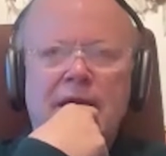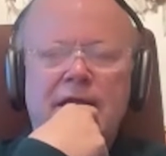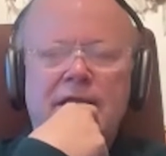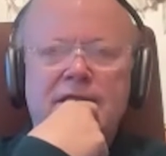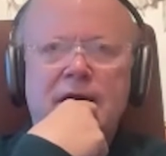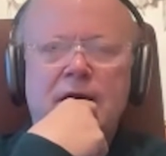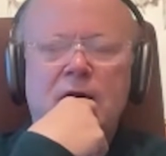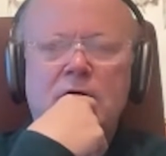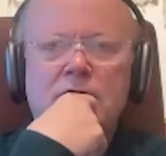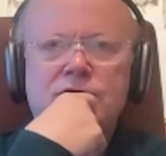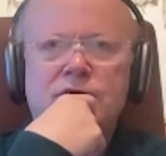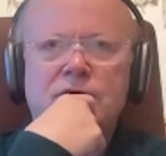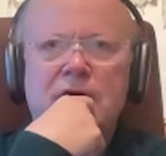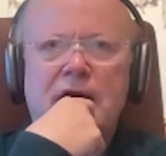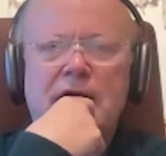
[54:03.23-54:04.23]
it
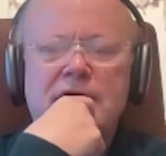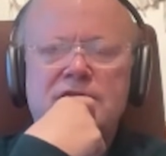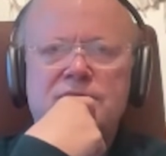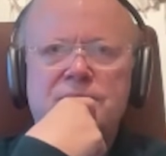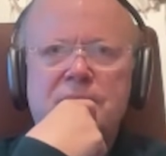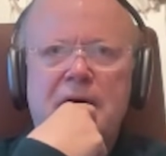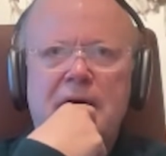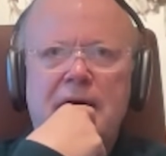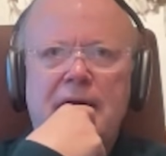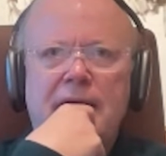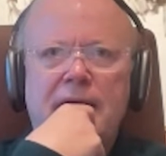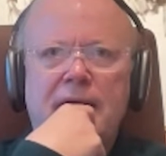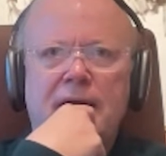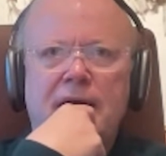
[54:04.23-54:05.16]
also guides my